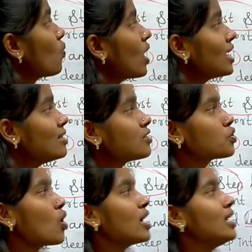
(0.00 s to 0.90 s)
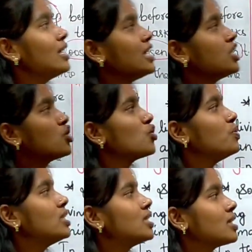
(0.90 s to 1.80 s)
why the soil needs to
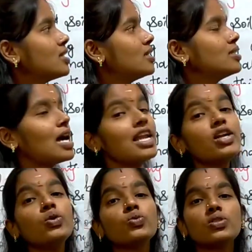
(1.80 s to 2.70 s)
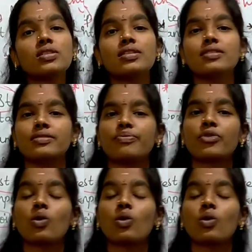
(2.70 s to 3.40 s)
be turned and loosened?